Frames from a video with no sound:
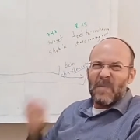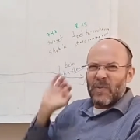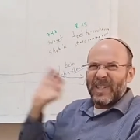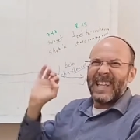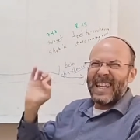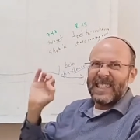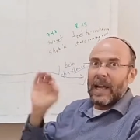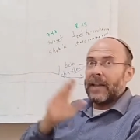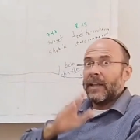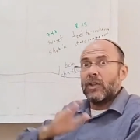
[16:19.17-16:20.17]

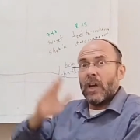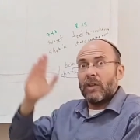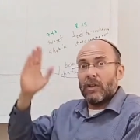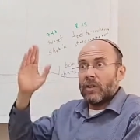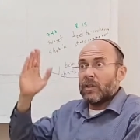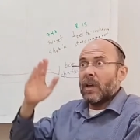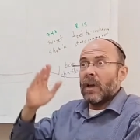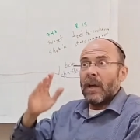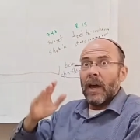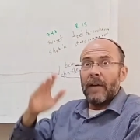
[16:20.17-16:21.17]
Precisely. And it changes.
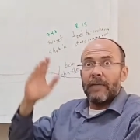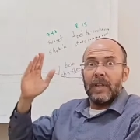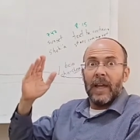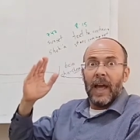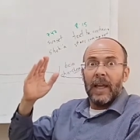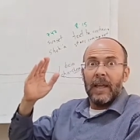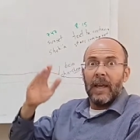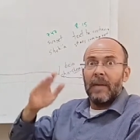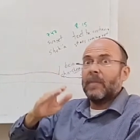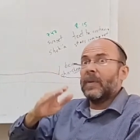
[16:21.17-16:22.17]
Every day,
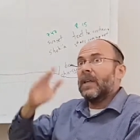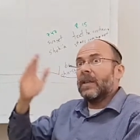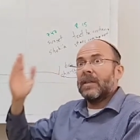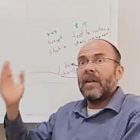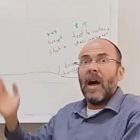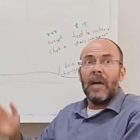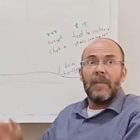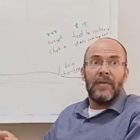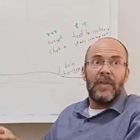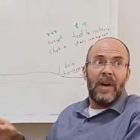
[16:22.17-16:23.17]
the time
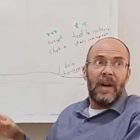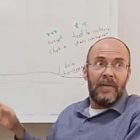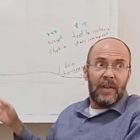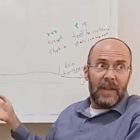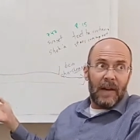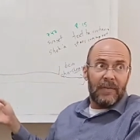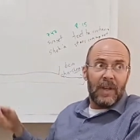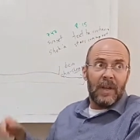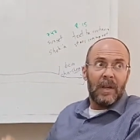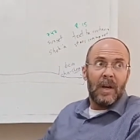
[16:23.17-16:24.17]
of the
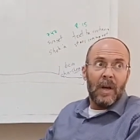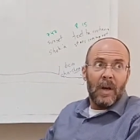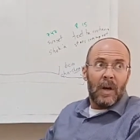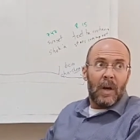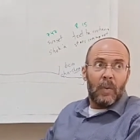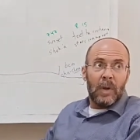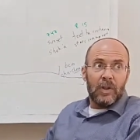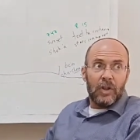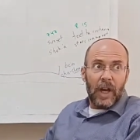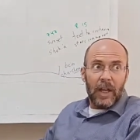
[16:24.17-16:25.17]
davening will
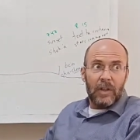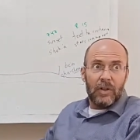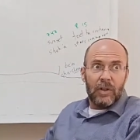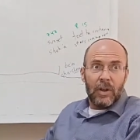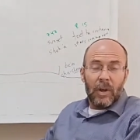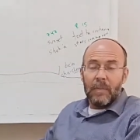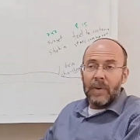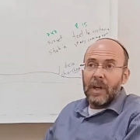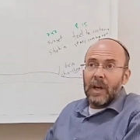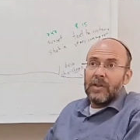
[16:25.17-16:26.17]
change
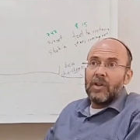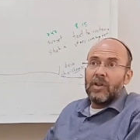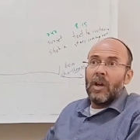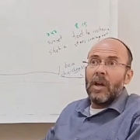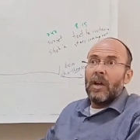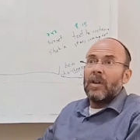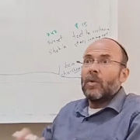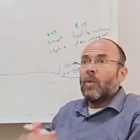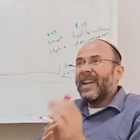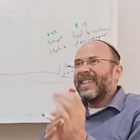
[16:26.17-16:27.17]
because
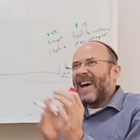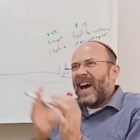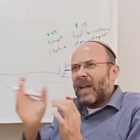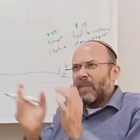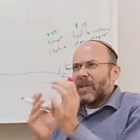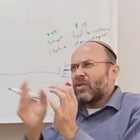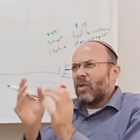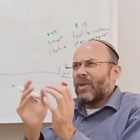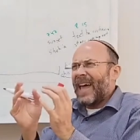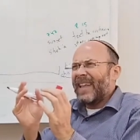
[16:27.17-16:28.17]
you want to time it
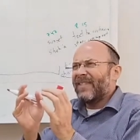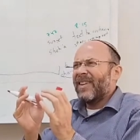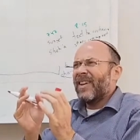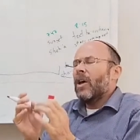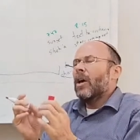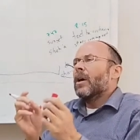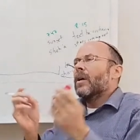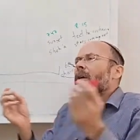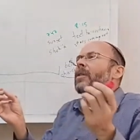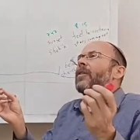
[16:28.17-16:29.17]
so that
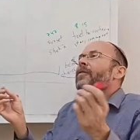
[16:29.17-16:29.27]
the